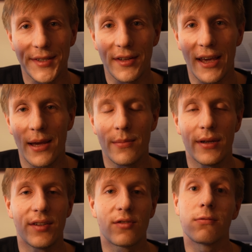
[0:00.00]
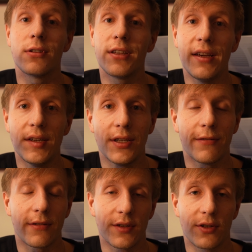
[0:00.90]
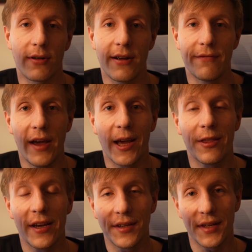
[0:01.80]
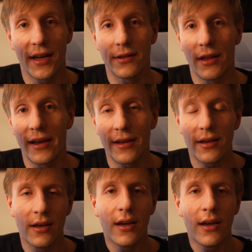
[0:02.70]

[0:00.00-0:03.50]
to the game, it's really easy for us to write vague things down like